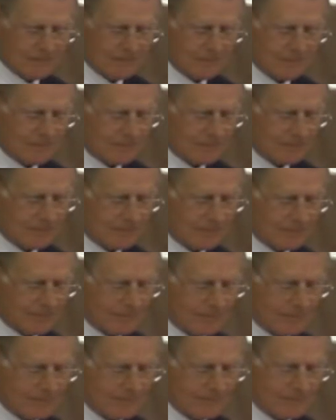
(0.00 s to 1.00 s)

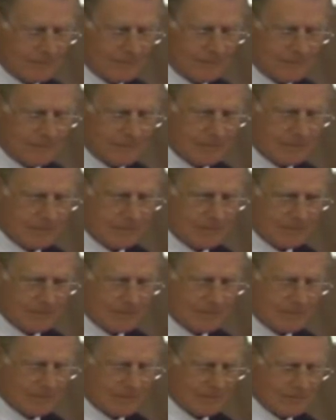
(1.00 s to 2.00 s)

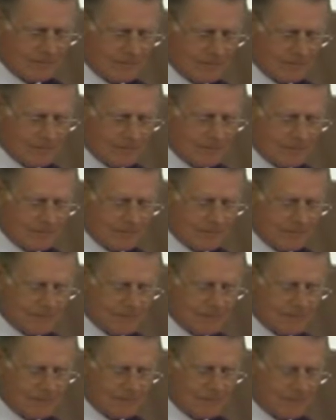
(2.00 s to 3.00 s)

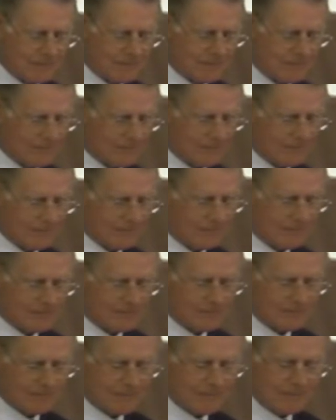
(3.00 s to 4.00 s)

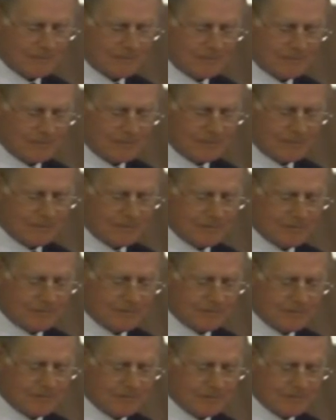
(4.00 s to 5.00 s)

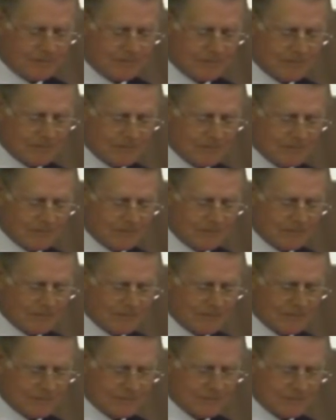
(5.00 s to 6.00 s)

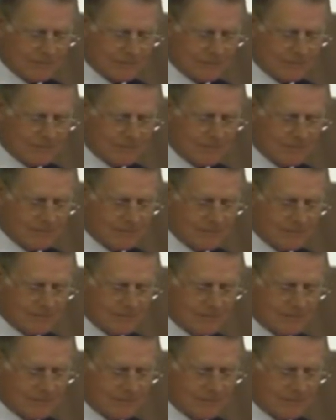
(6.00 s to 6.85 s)
This person isn't speaking.